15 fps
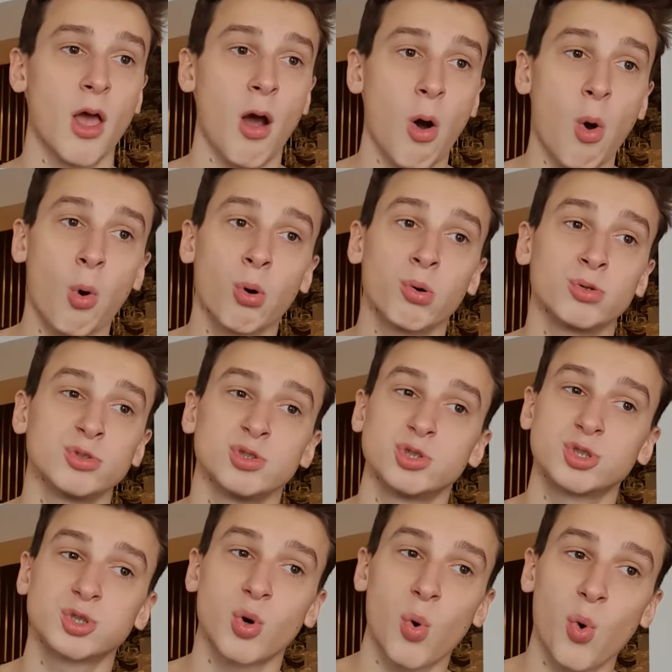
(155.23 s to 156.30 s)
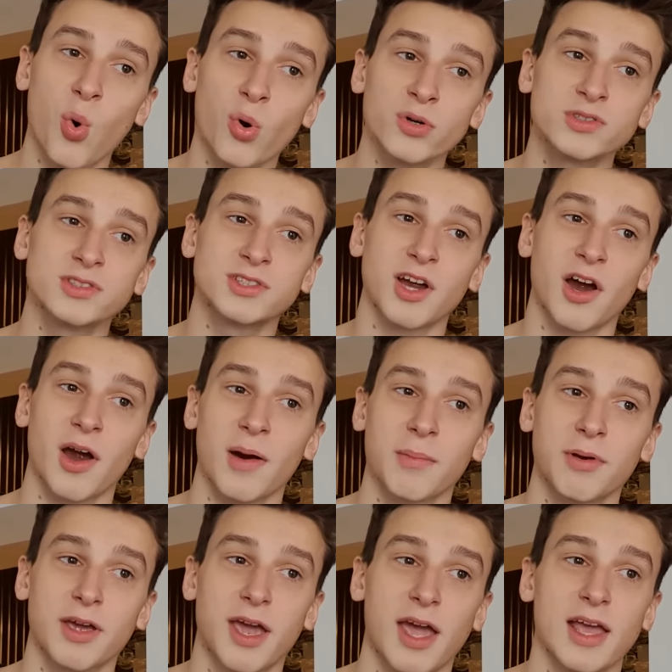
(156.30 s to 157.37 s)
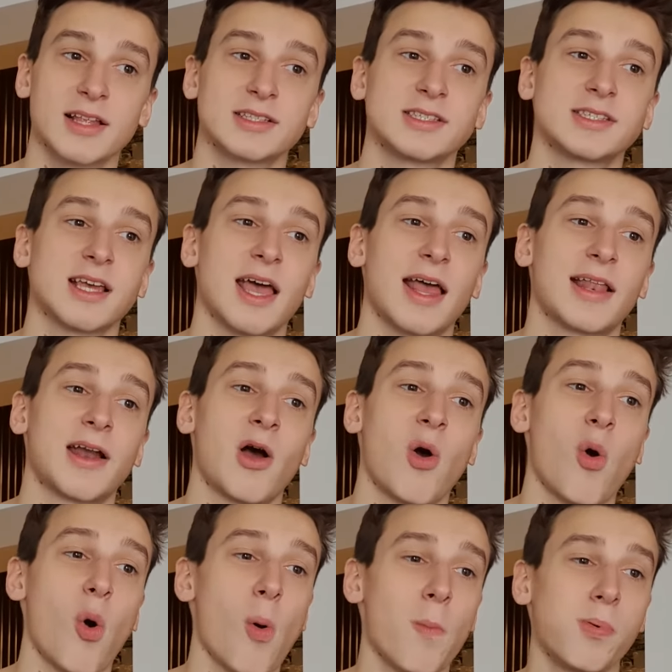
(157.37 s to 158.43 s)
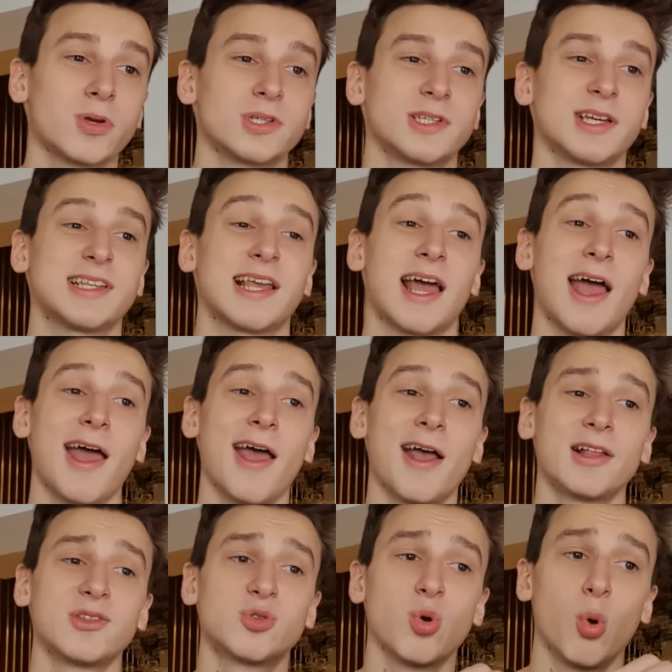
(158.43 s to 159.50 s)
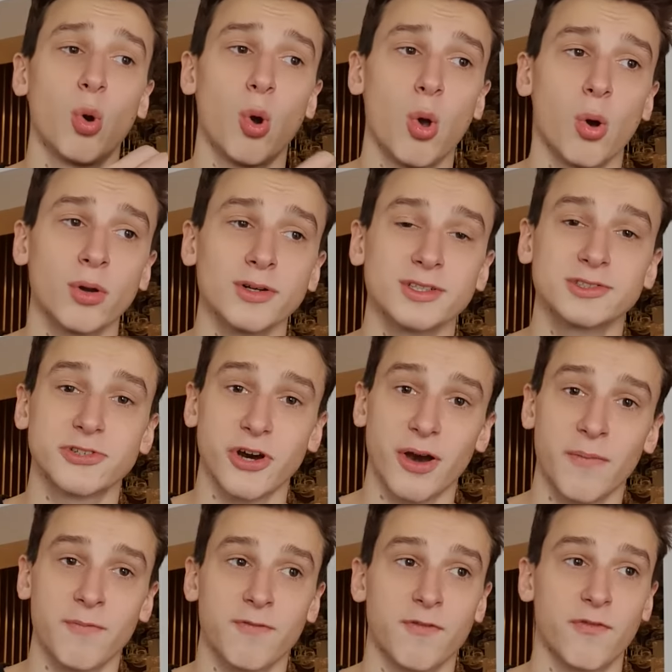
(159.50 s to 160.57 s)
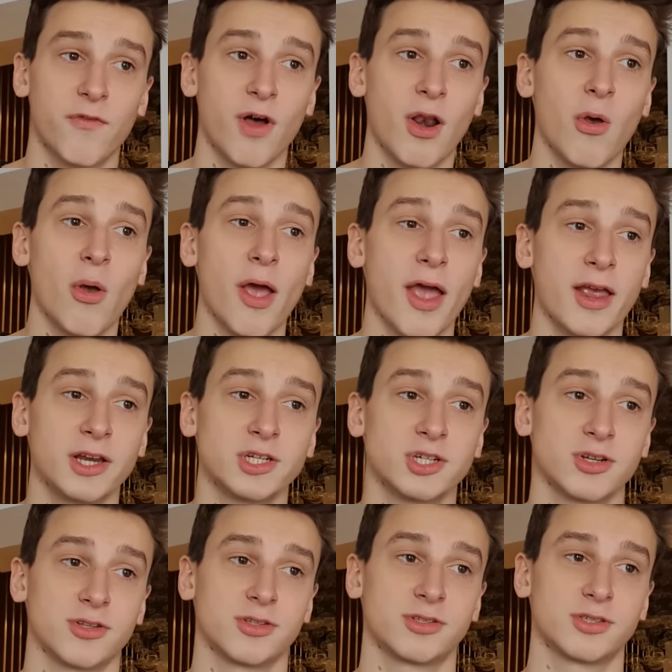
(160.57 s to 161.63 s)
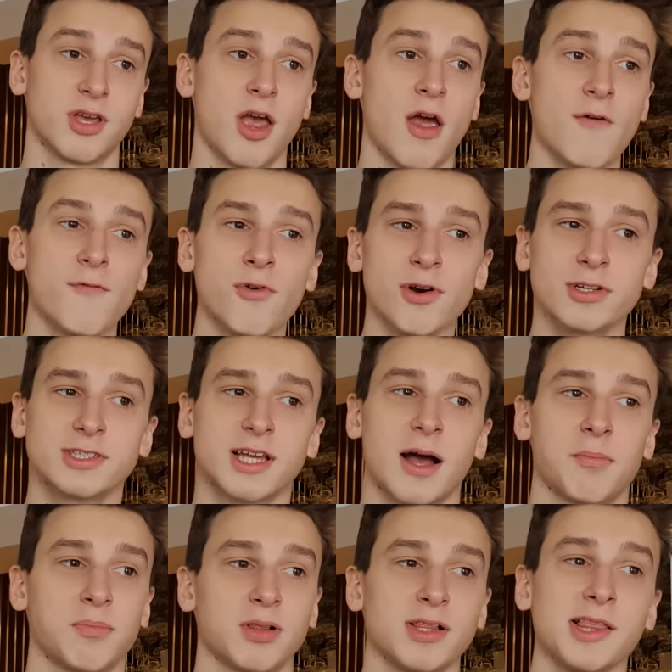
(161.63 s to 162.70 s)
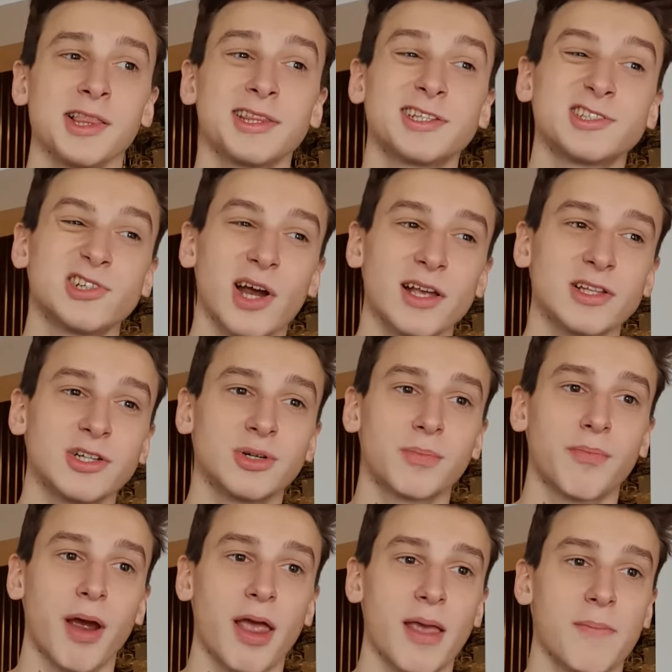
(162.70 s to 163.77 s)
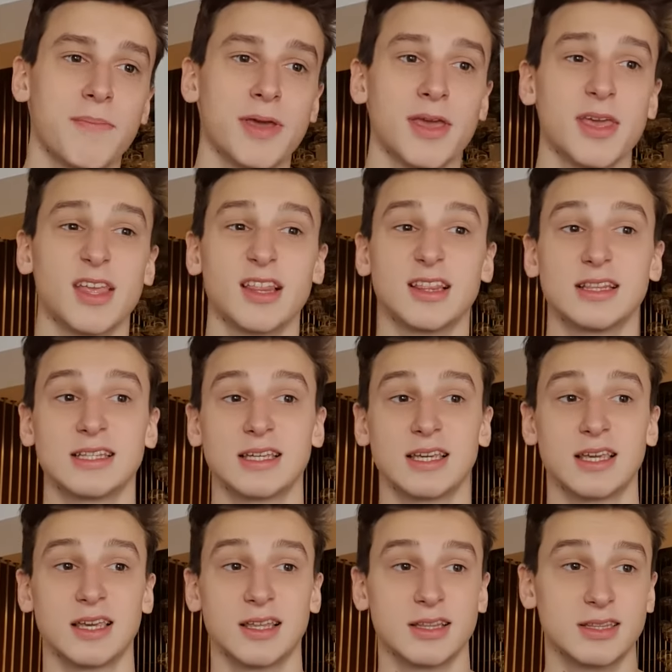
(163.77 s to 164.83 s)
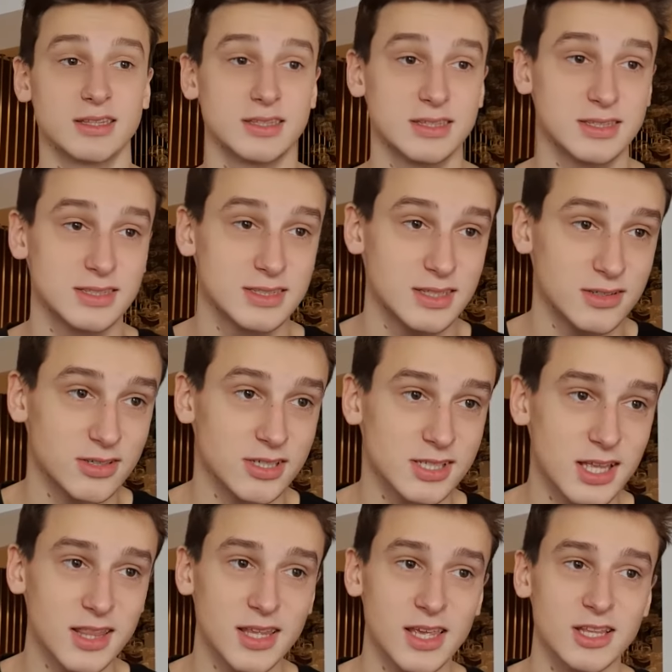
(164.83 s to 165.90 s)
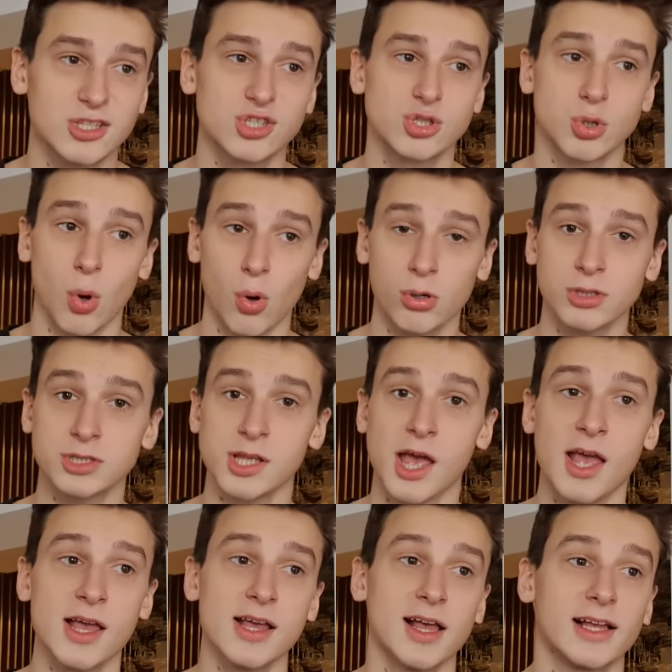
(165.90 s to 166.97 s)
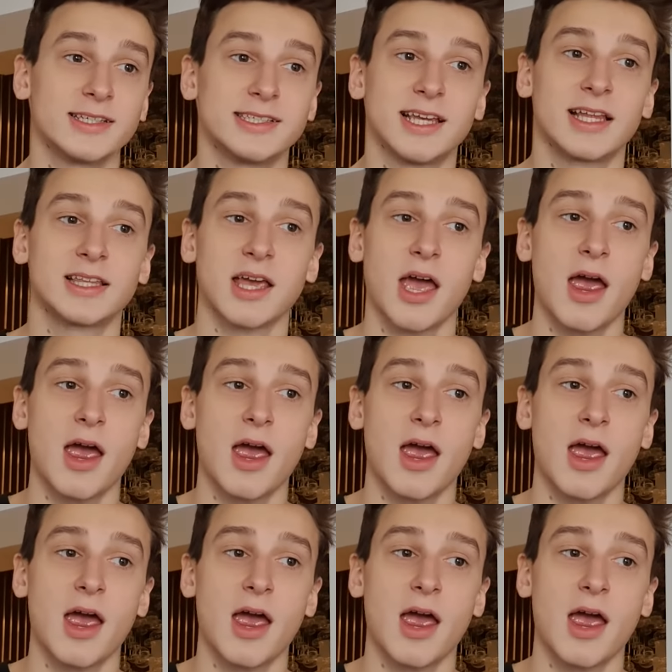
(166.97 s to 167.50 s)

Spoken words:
on short-term gains and opposite to long-term valuations. For example, a trader may be interested in stocks that